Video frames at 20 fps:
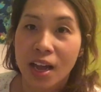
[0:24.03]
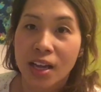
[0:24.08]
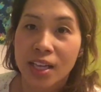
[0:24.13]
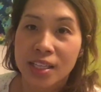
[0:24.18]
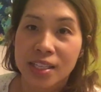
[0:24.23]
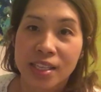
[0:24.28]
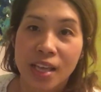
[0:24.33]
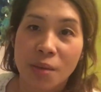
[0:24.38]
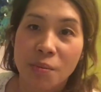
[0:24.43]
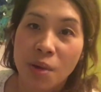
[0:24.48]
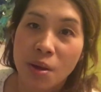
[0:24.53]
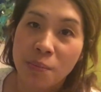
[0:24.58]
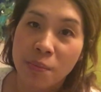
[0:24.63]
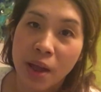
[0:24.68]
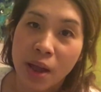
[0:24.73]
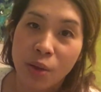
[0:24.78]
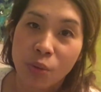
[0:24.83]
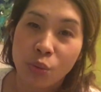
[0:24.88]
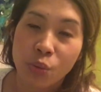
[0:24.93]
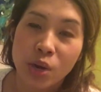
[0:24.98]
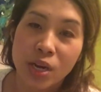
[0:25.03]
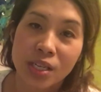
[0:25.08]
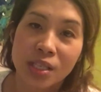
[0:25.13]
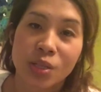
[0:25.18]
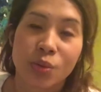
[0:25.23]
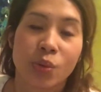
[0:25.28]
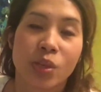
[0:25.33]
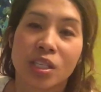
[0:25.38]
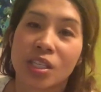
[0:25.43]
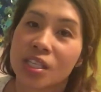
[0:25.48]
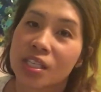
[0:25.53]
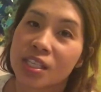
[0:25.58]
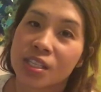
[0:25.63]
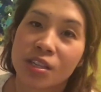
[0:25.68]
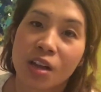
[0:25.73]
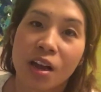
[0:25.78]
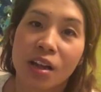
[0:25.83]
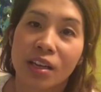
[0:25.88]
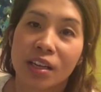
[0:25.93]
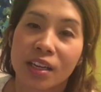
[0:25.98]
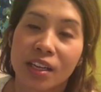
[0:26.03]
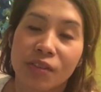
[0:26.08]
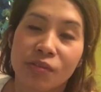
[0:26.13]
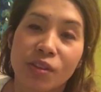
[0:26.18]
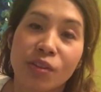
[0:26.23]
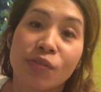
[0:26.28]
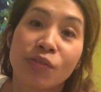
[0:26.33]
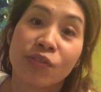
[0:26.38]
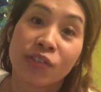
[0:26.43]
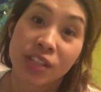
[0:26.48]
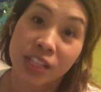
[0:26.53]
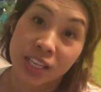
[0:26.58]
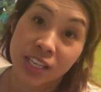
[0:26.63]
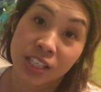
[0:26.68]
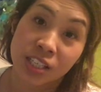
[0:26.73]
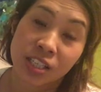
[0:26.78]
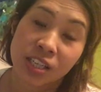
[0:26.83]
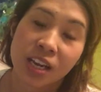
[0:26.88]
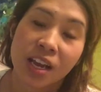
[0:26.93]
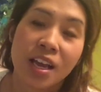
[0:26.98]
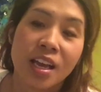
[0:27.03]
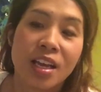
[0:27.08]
some of my works which is not even finished.